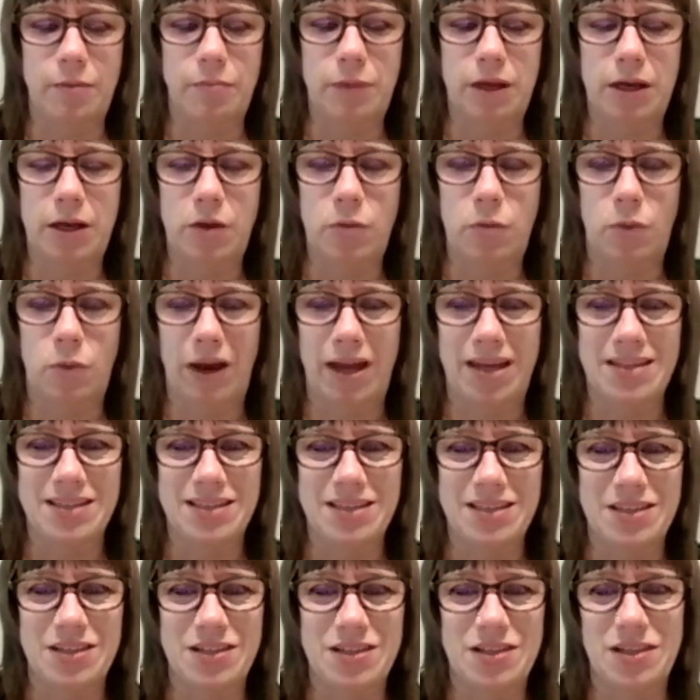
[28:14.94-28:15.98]
in many
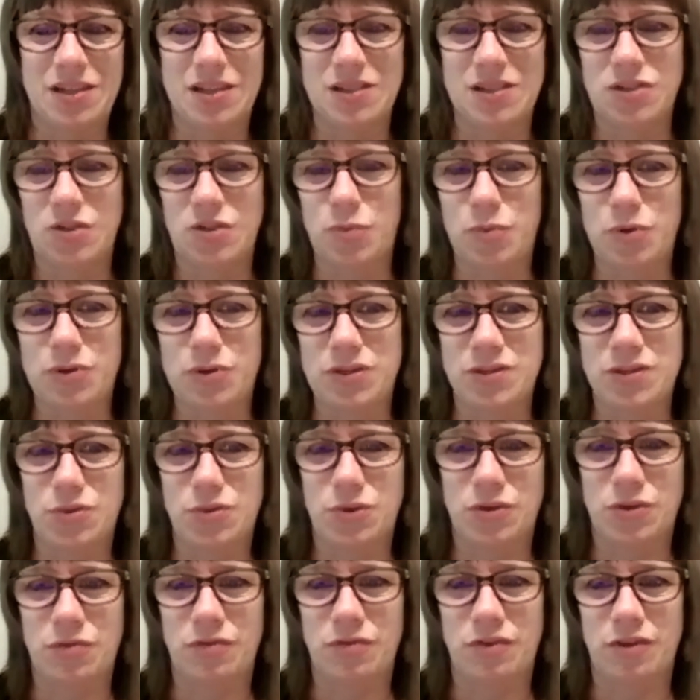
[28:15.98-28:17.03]
ways, it's almost
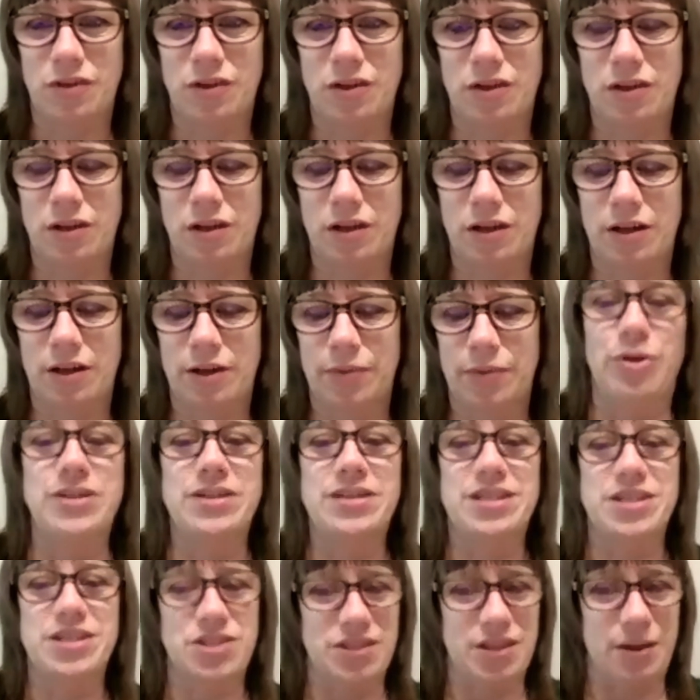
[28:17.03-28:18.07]
sort of an
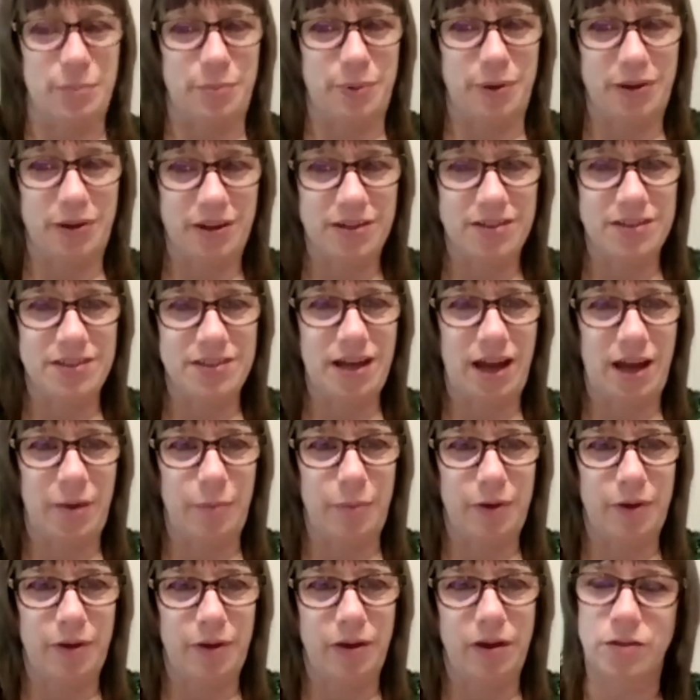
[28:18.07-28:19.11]
apprenticeship
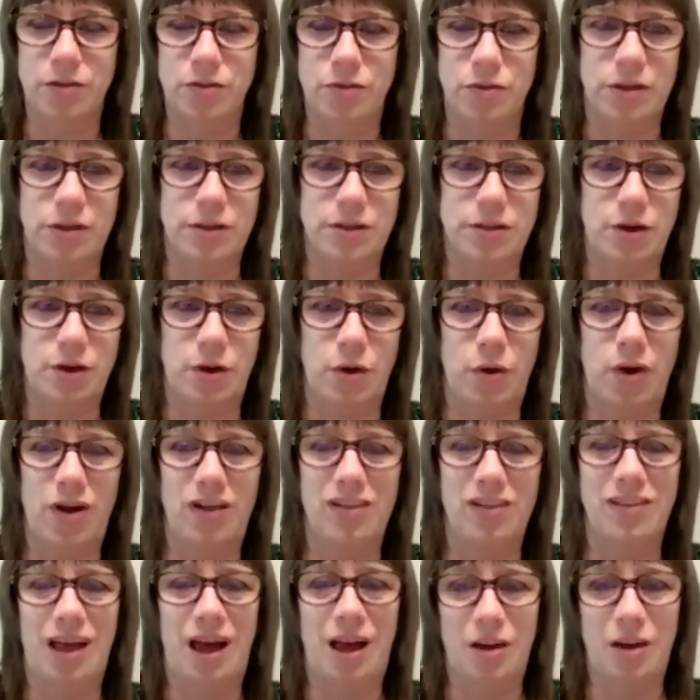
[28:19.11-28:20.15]
type industry. So
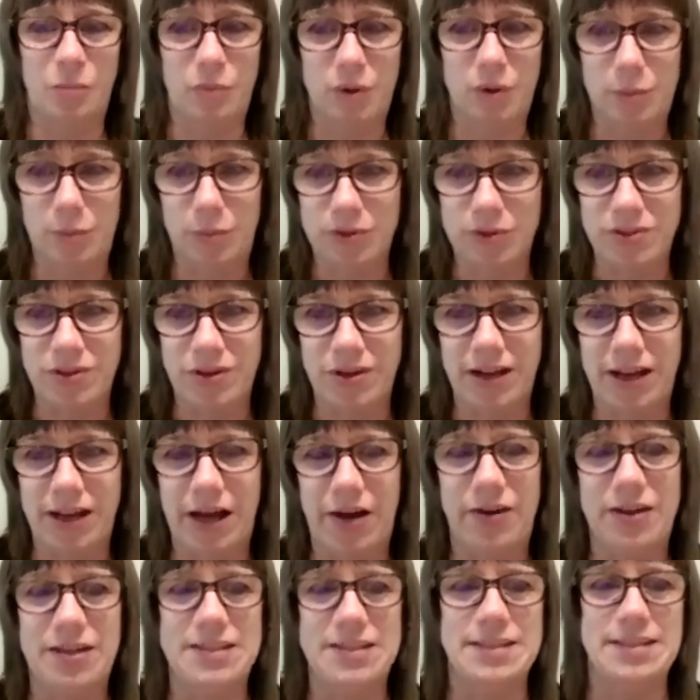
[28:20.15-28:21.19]
a lot of people start
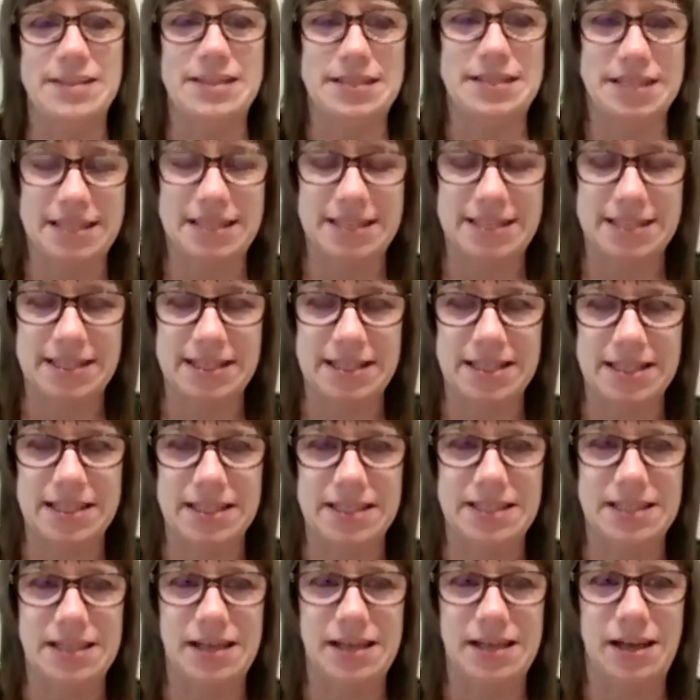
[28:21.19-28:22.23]
out as
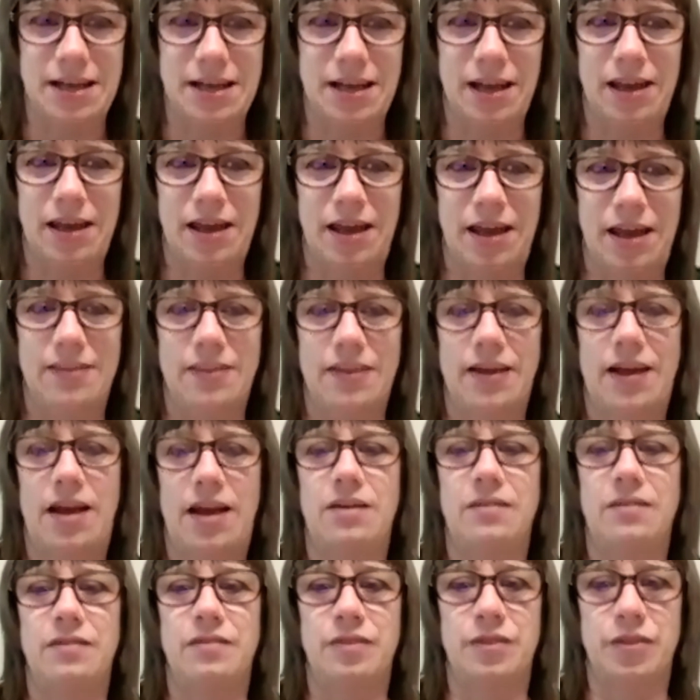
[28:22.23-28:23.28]
assistants and they
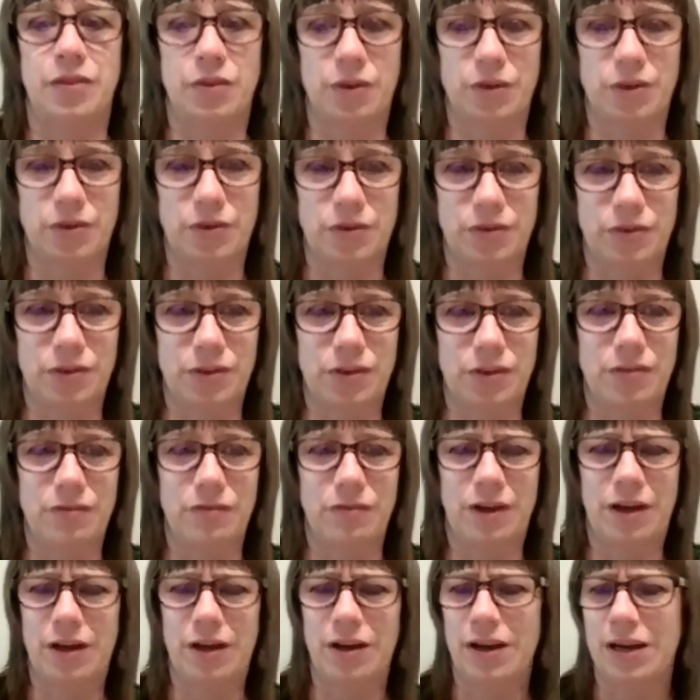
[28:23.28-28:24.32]
kind of learn the
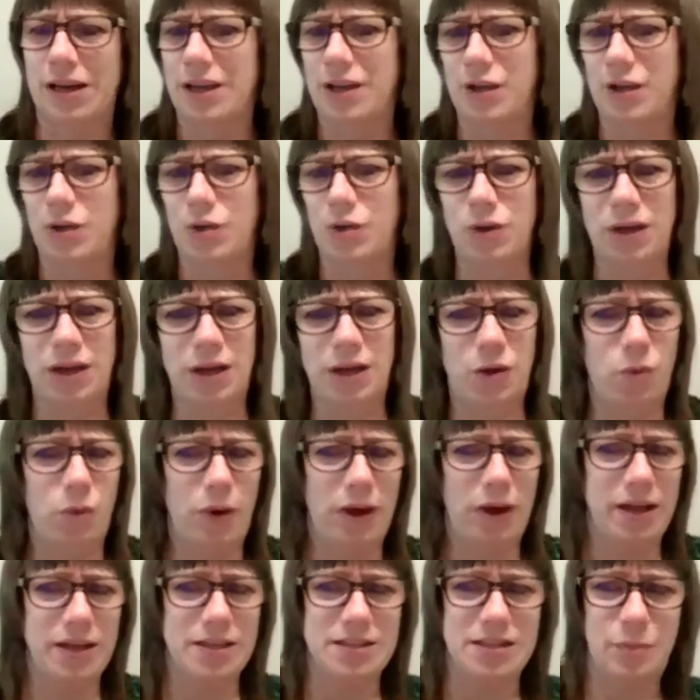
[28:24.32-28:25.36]
very unique
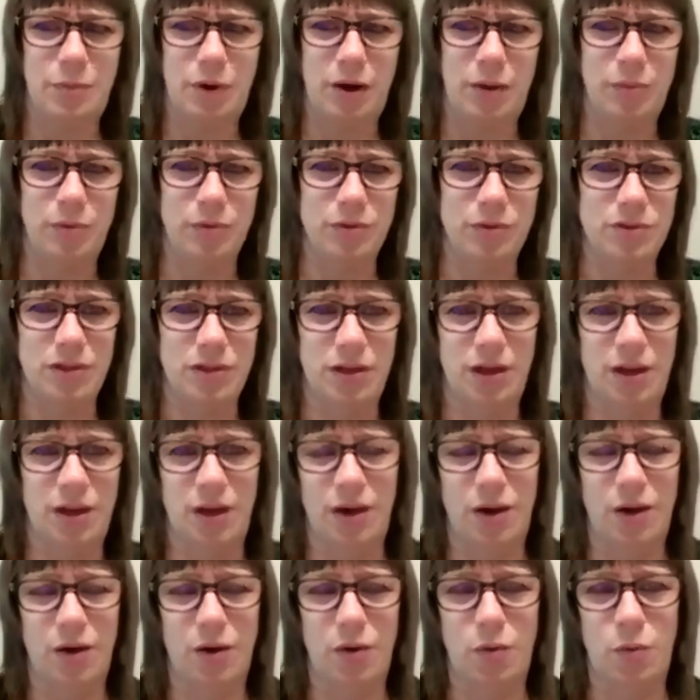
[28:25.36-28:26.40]
ways that
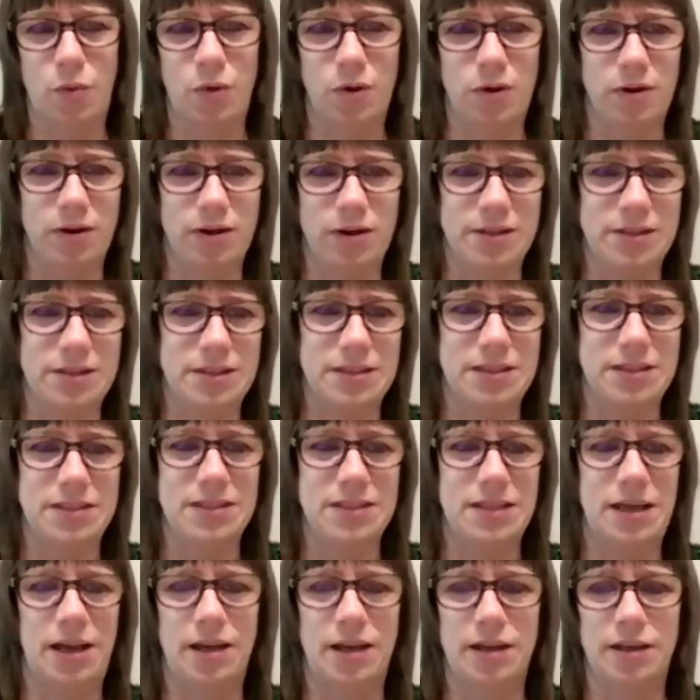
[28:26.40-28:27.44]
publishing
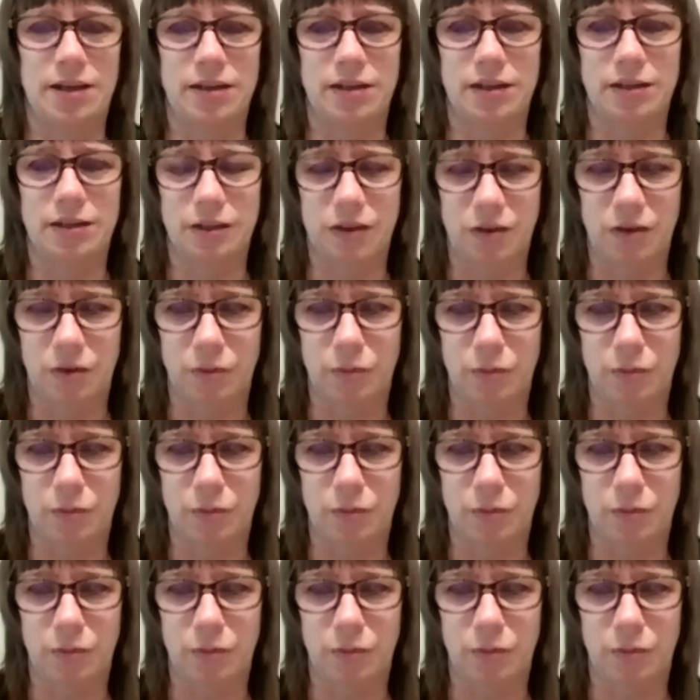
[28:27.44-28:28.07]
works and